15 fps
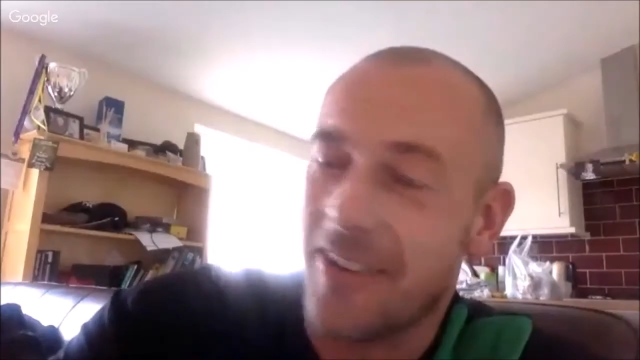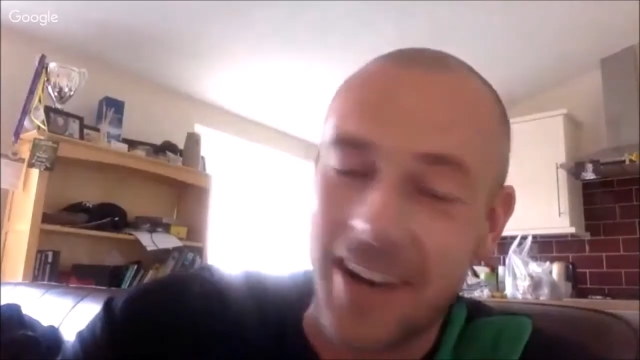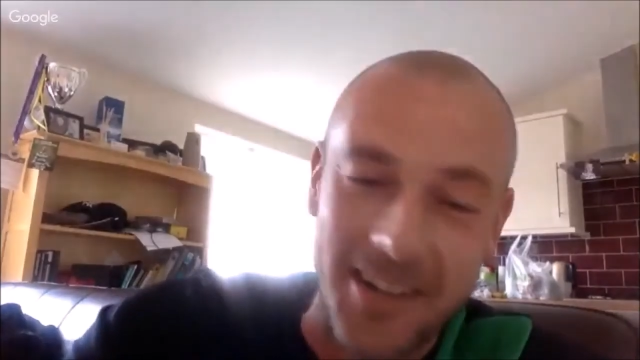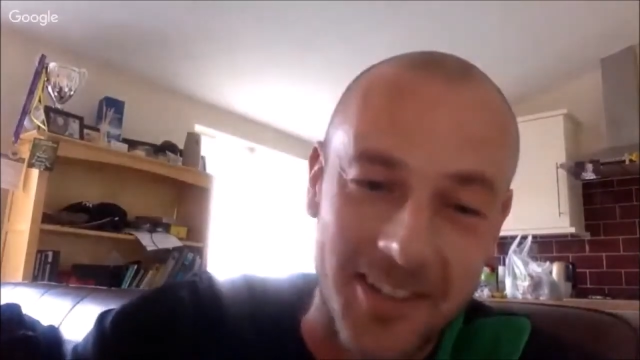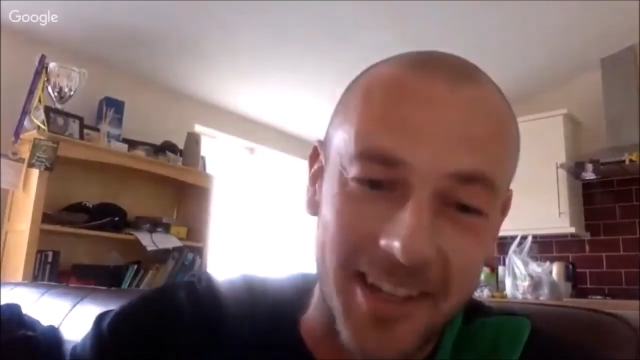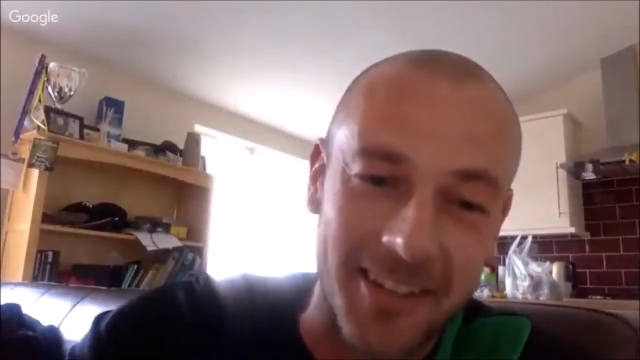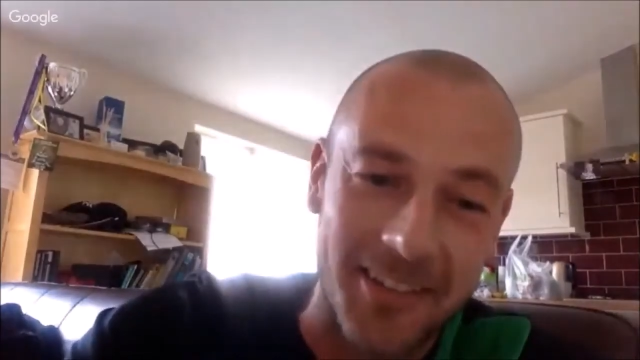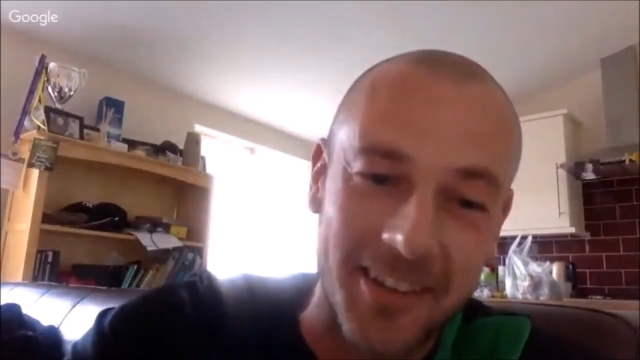right. He
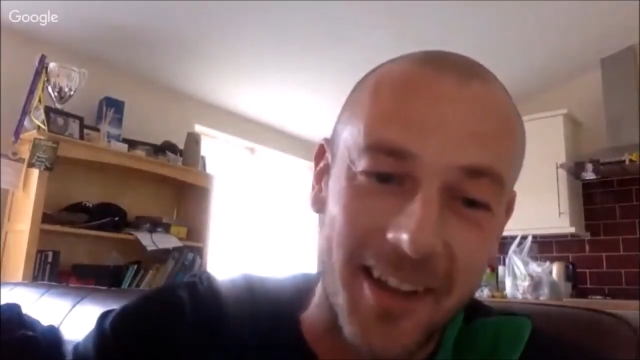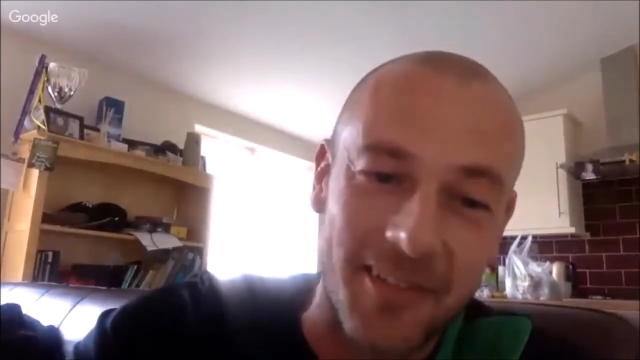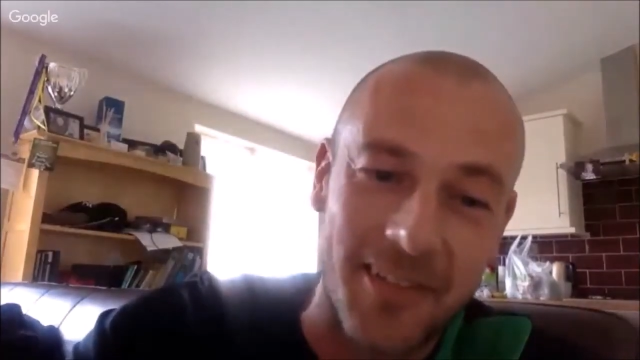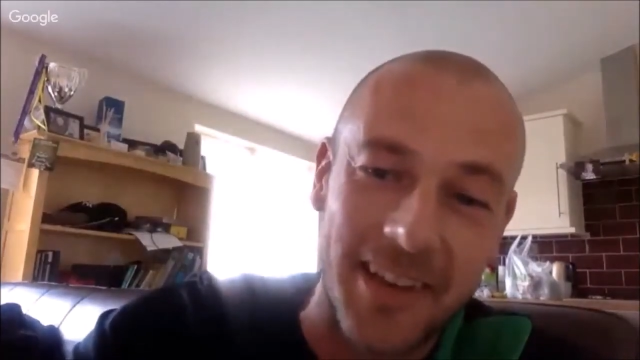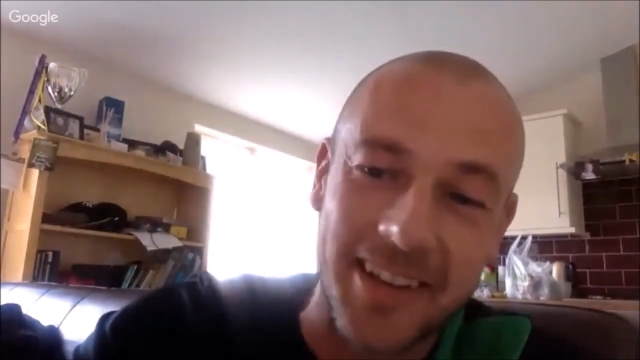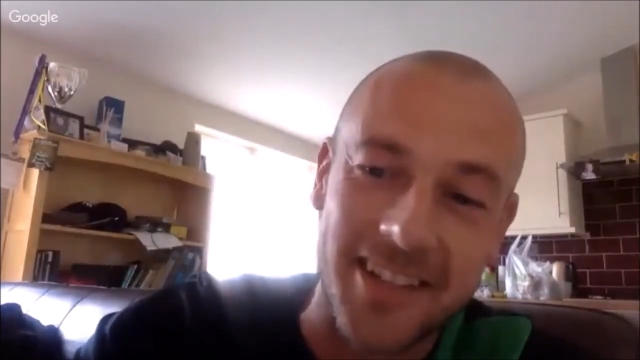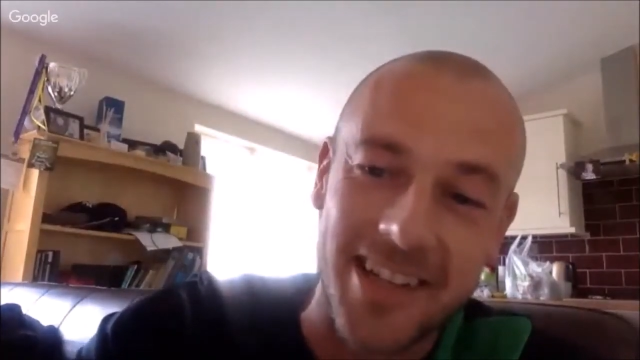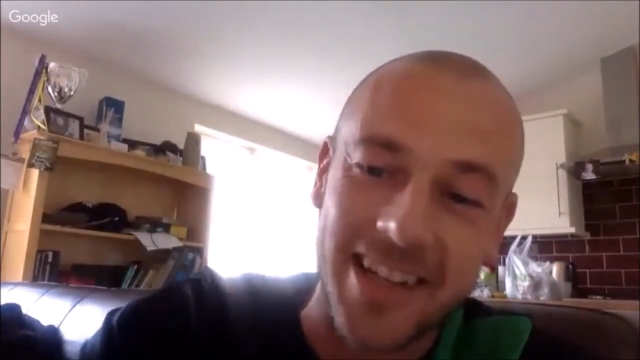should have enough
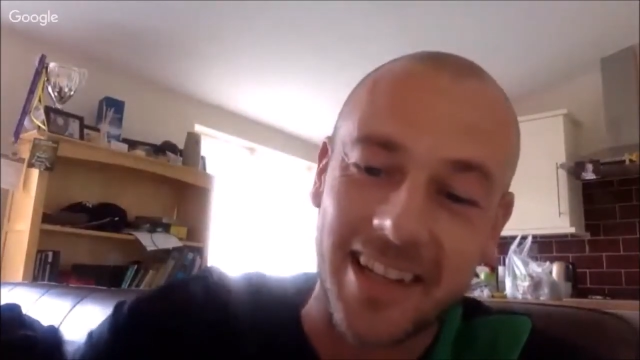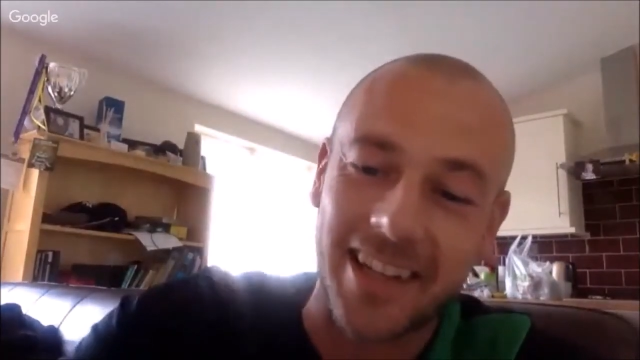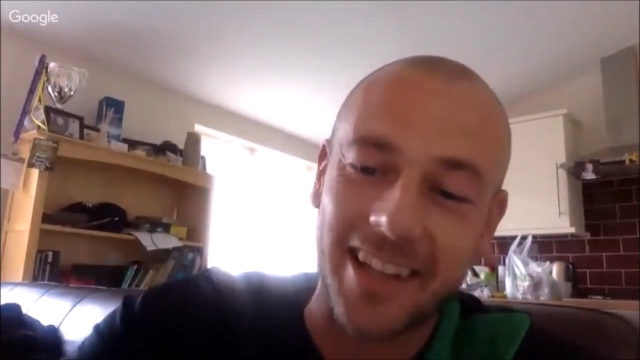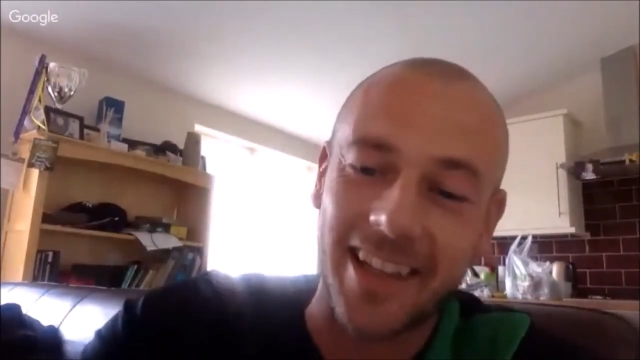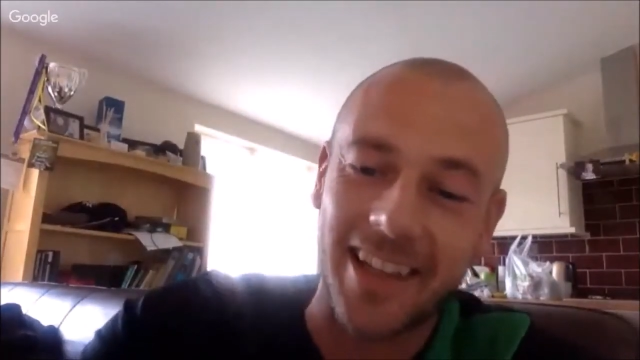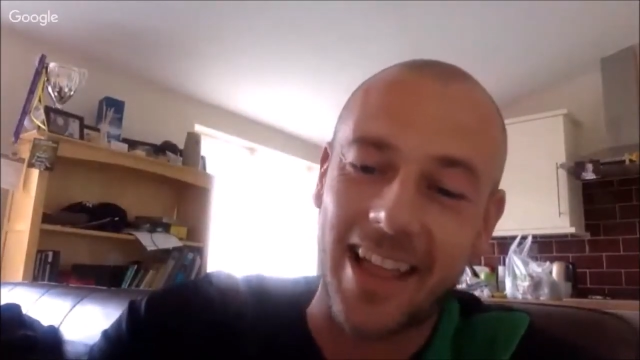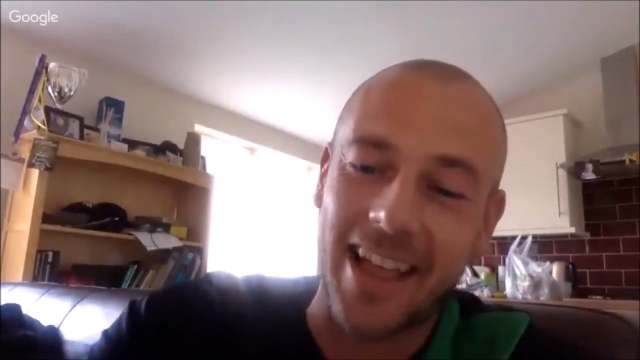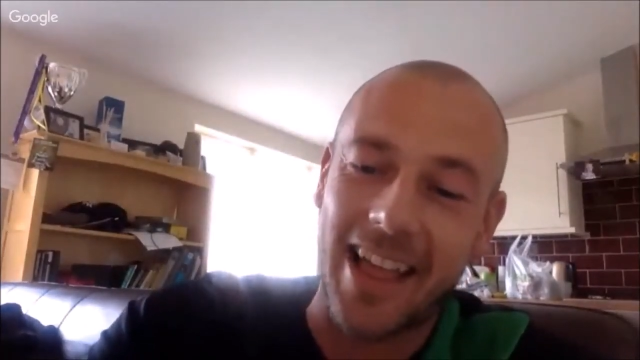energy.
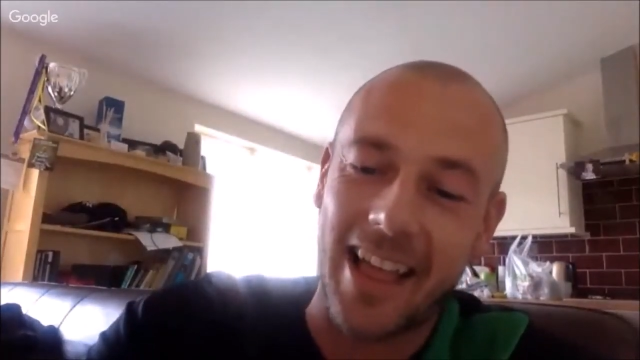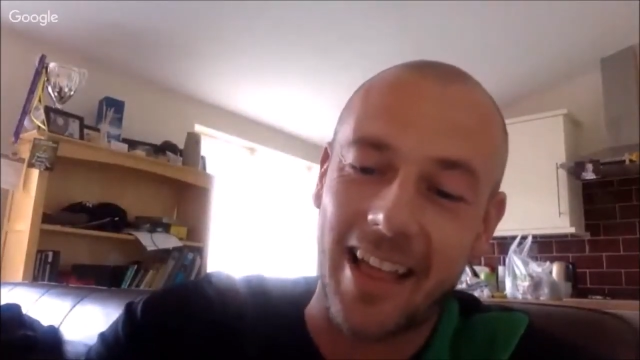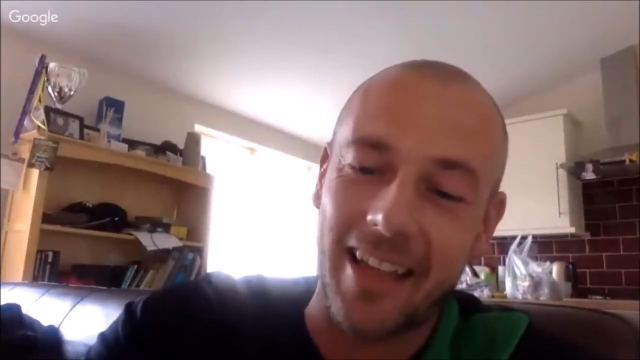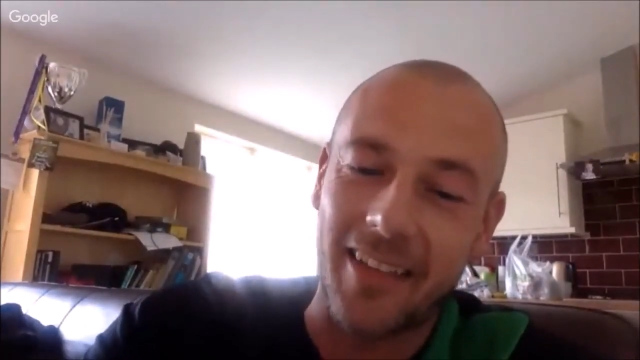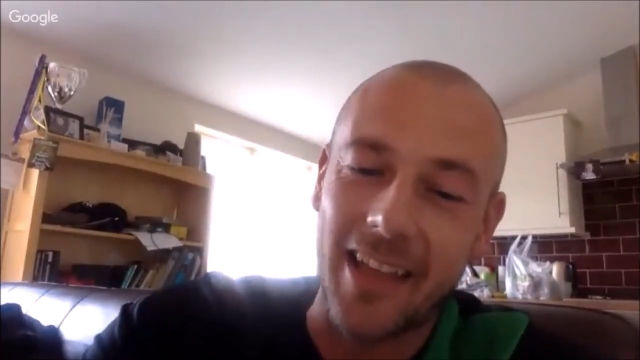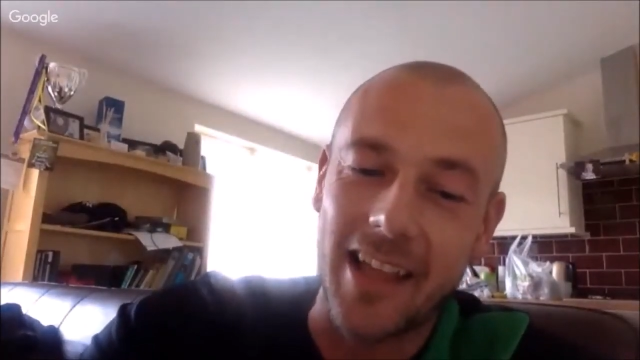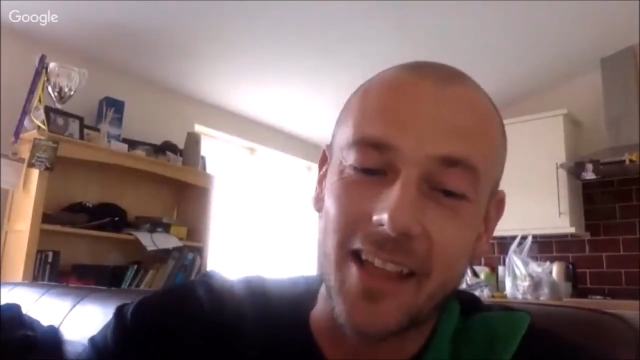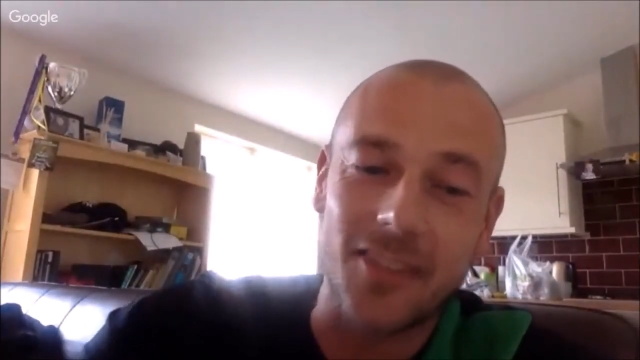
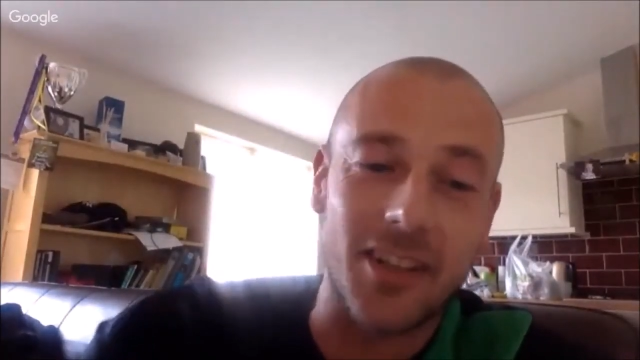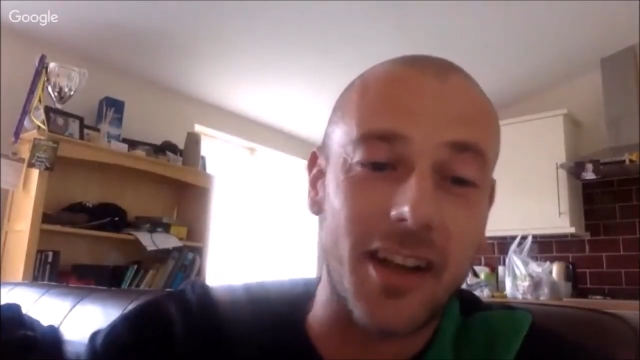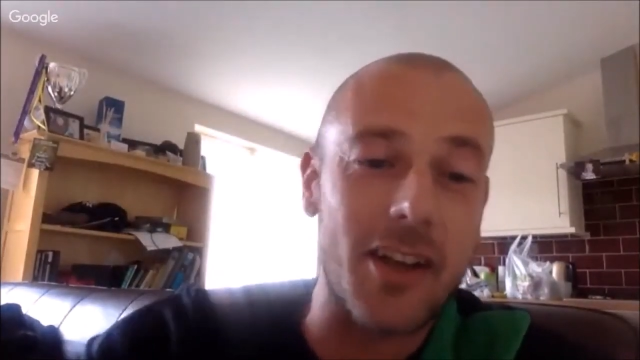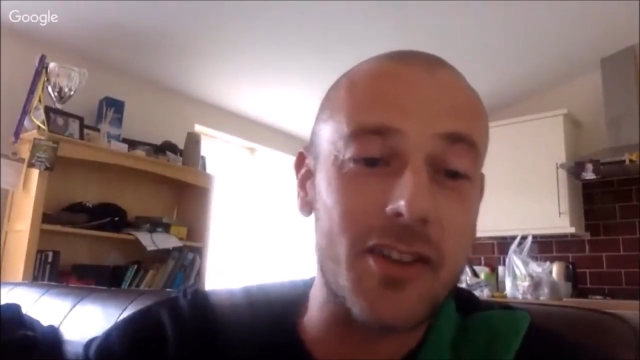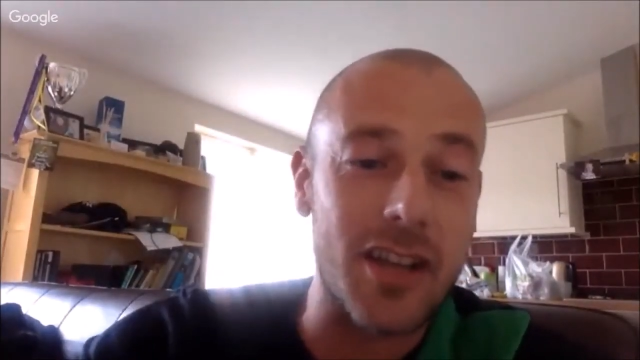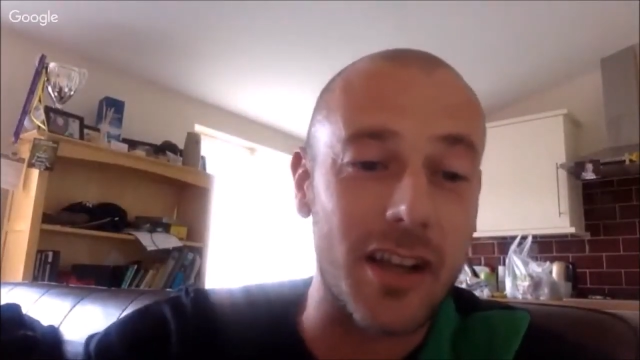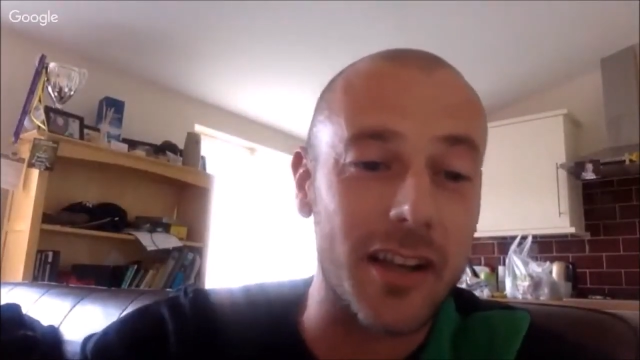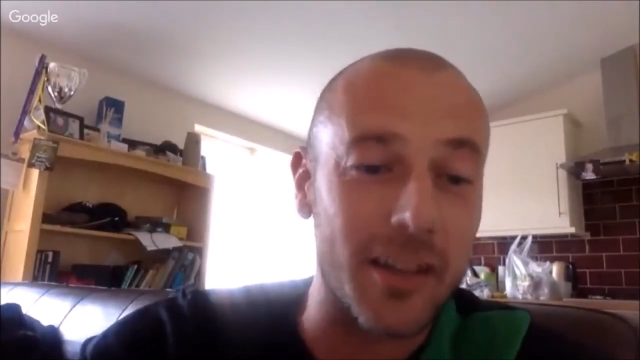So
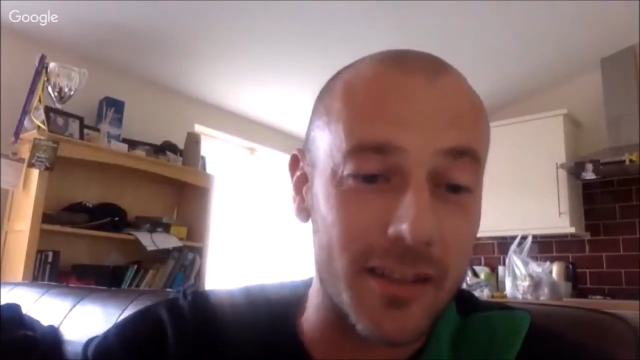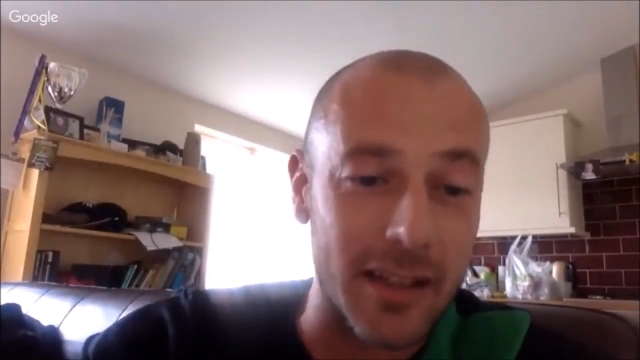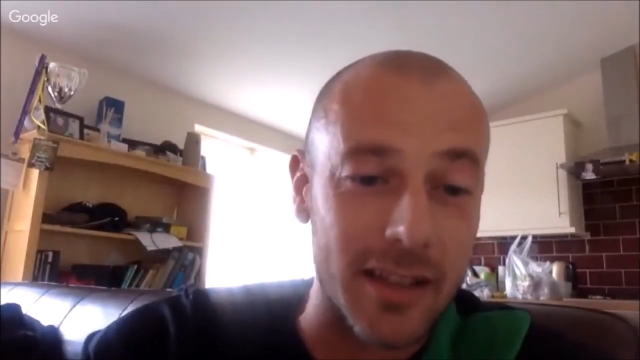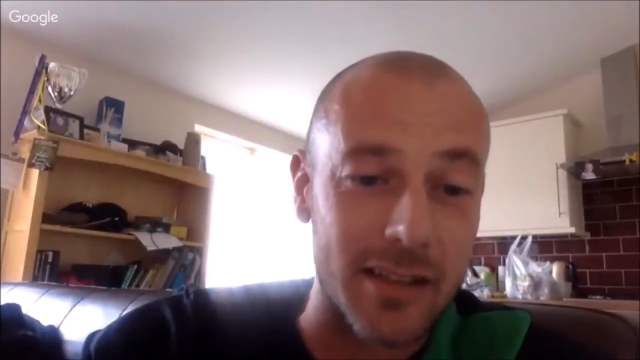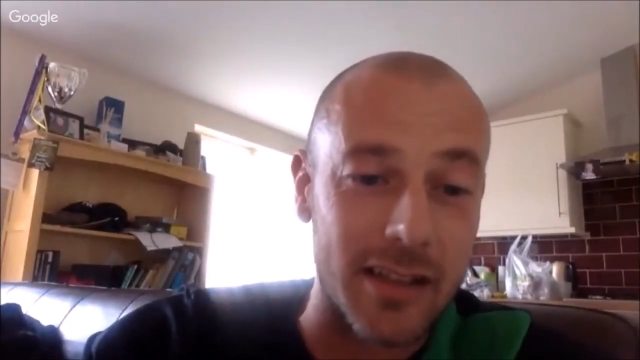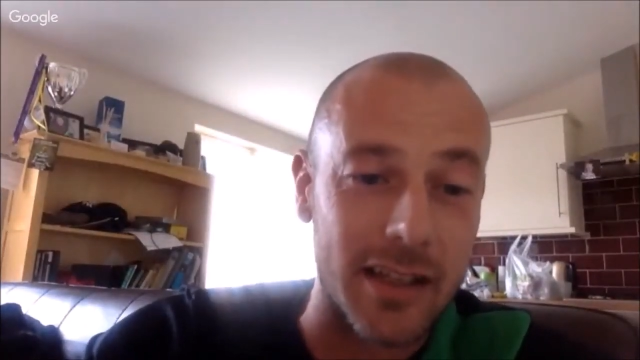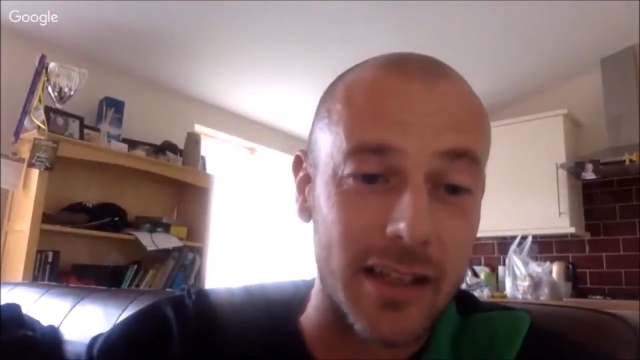those kind of things,